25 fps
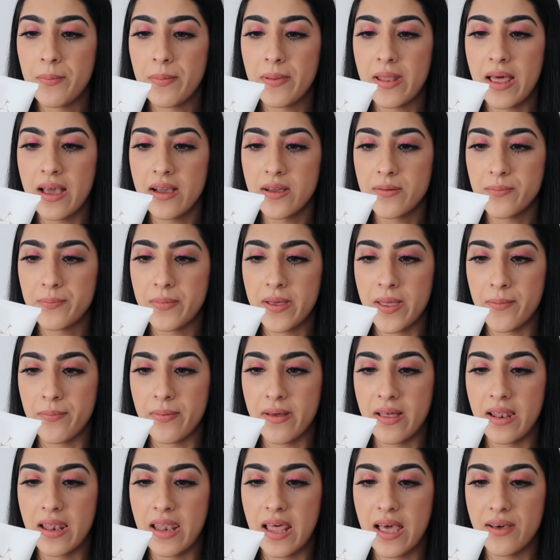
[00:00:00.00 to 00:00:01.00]
black
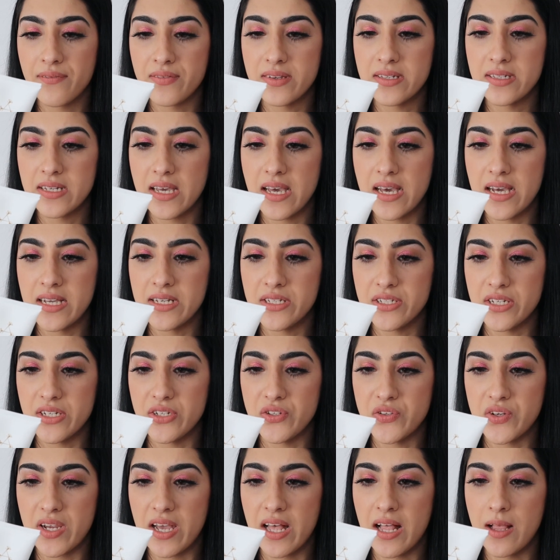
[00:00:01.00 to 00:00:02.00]
pepper, lavender and
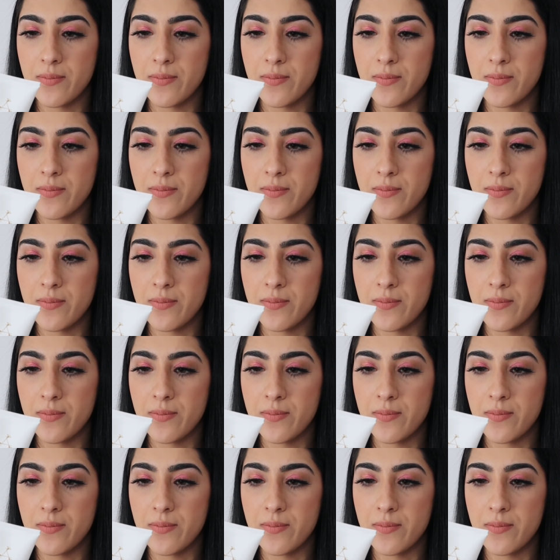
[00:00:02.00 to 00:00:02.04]
ginger,